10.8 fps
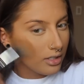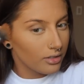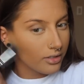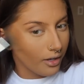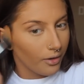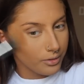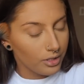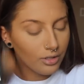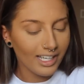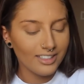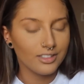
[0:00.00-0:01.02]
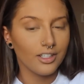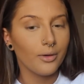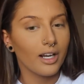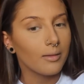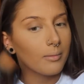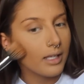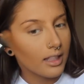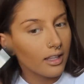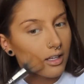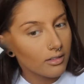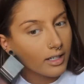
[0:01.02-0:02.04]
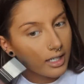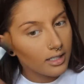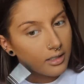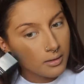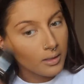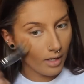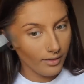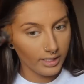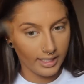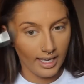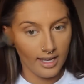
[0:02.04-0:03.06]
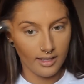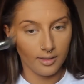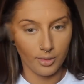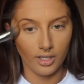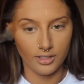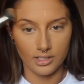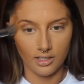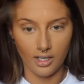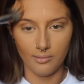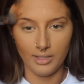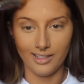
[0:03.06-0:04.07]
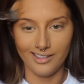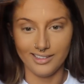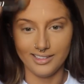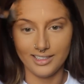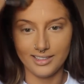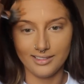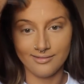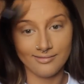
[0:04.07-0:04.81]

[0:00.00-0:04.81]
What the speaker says: So you guys know what I mean though, right? I really cake the bronzer on because